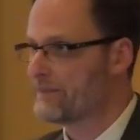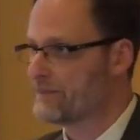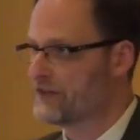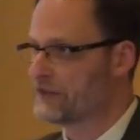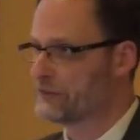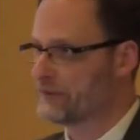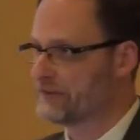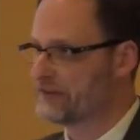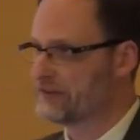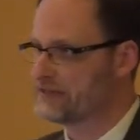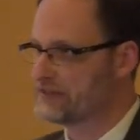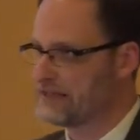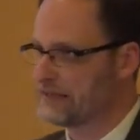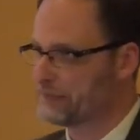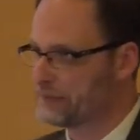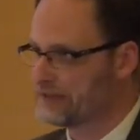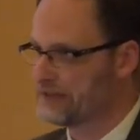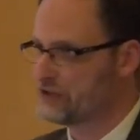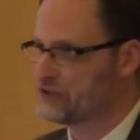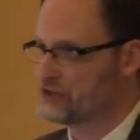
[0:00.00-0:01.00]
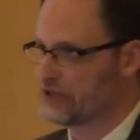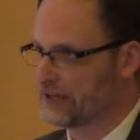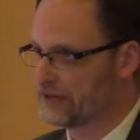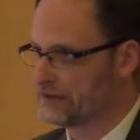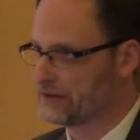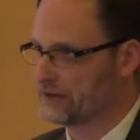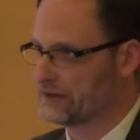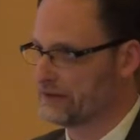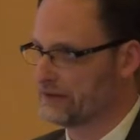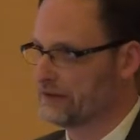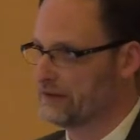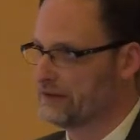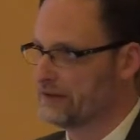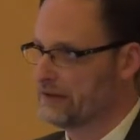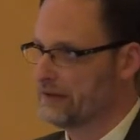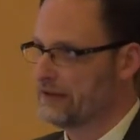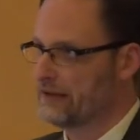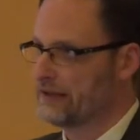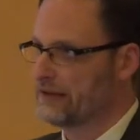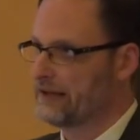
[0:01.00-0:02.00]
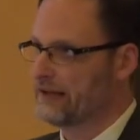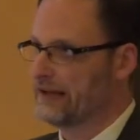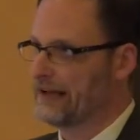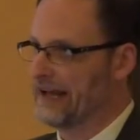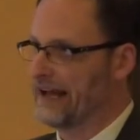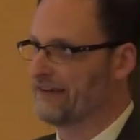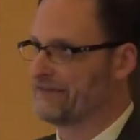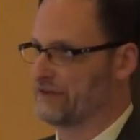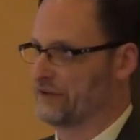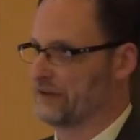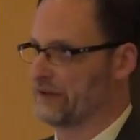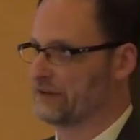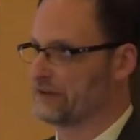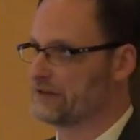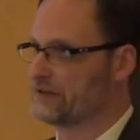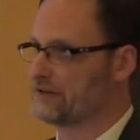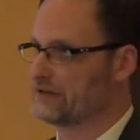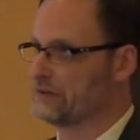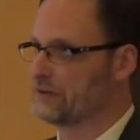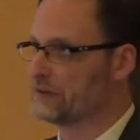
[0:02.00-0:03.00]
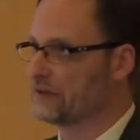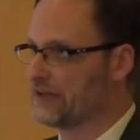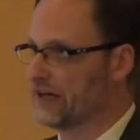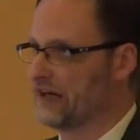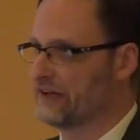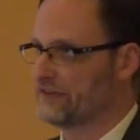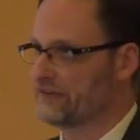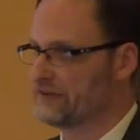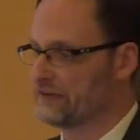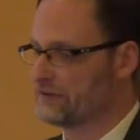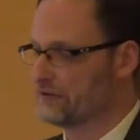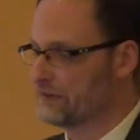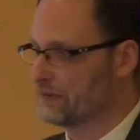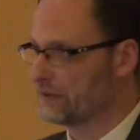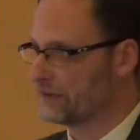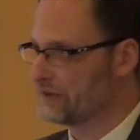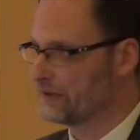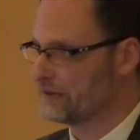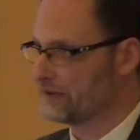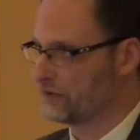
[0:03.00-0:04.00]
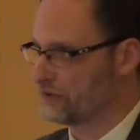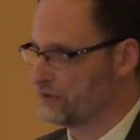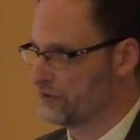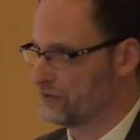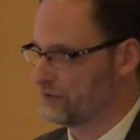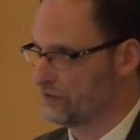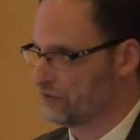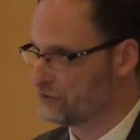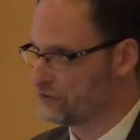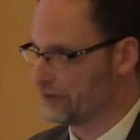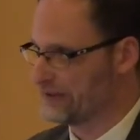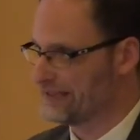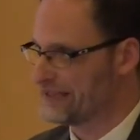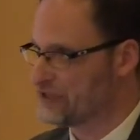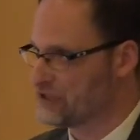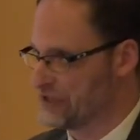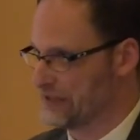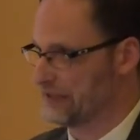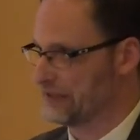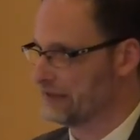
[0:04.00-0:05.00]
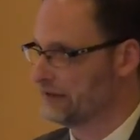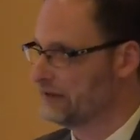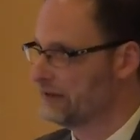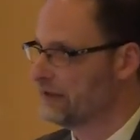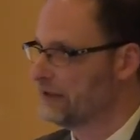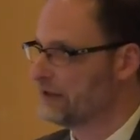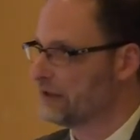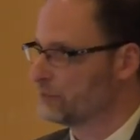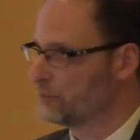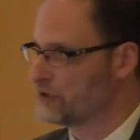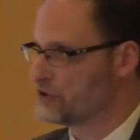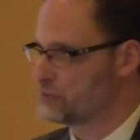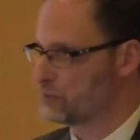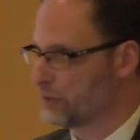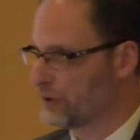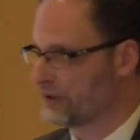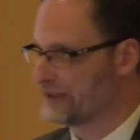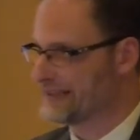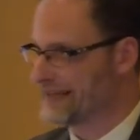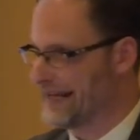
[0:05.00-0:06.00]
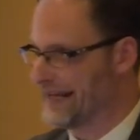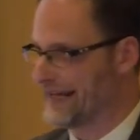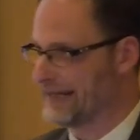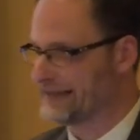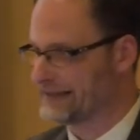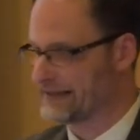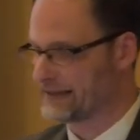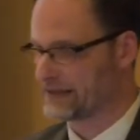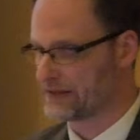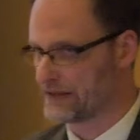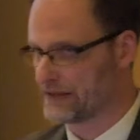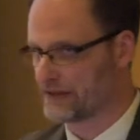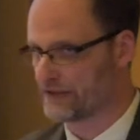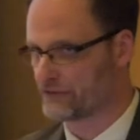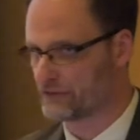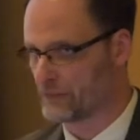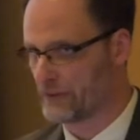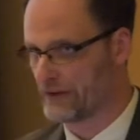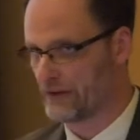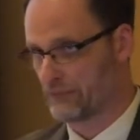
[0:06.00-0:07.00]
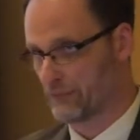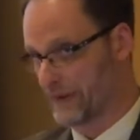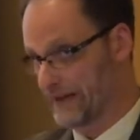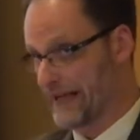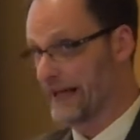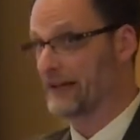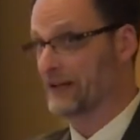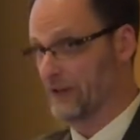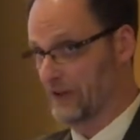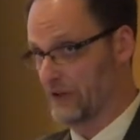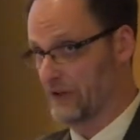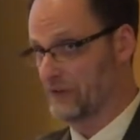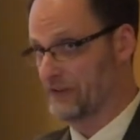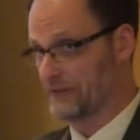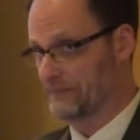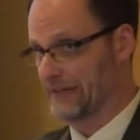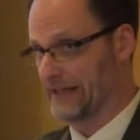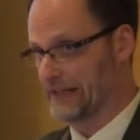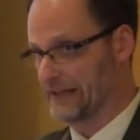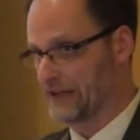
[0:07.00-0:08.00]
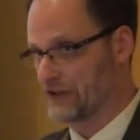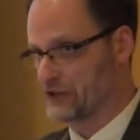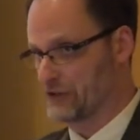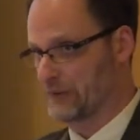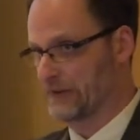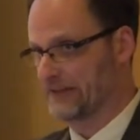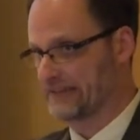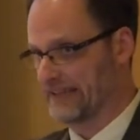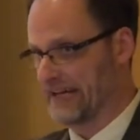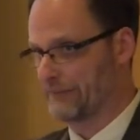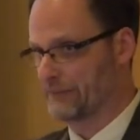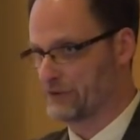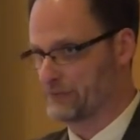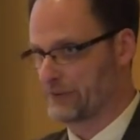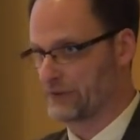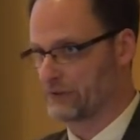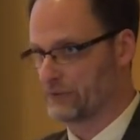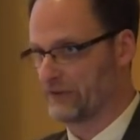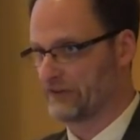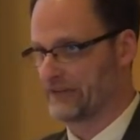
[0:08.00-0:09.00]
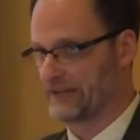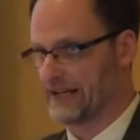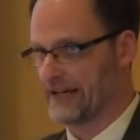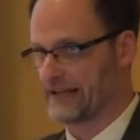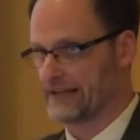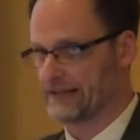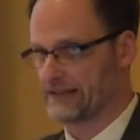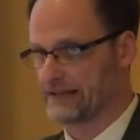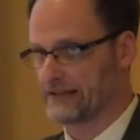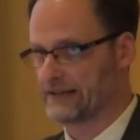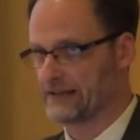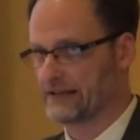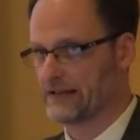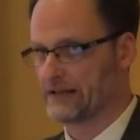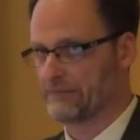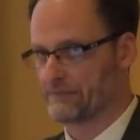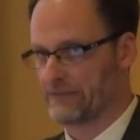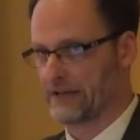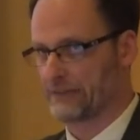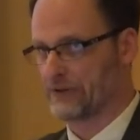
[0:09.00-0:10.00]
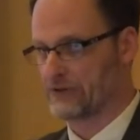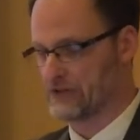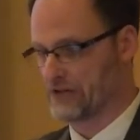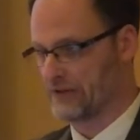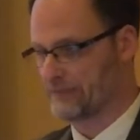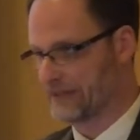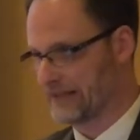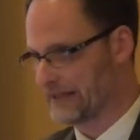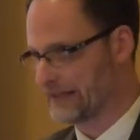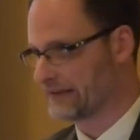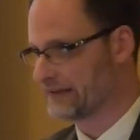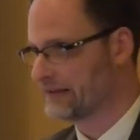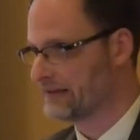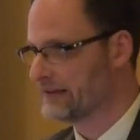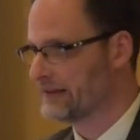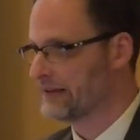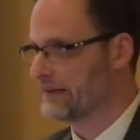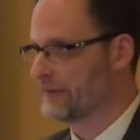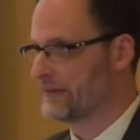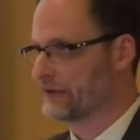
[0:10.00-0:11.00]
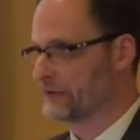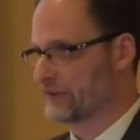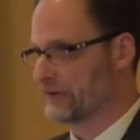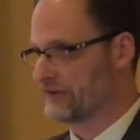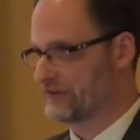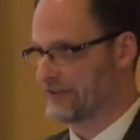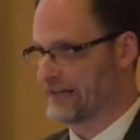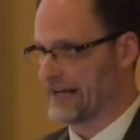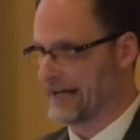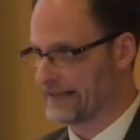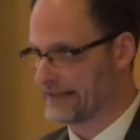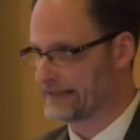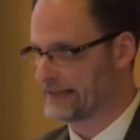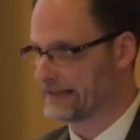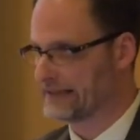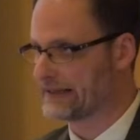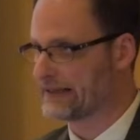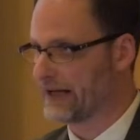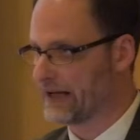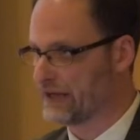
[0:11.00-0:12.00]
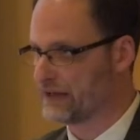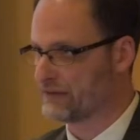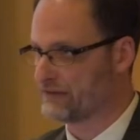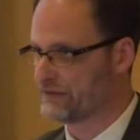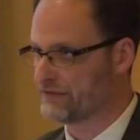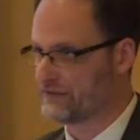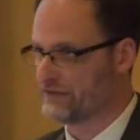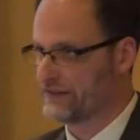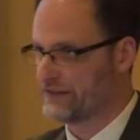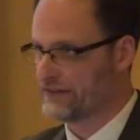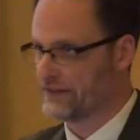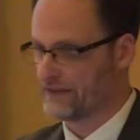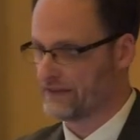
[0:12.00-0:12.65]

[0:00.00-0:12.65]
This was a deeply gendered effort to constitute tradition, which worked hand in glove with what I called in my lecture establishment Christianity, by which I mean the Christianity of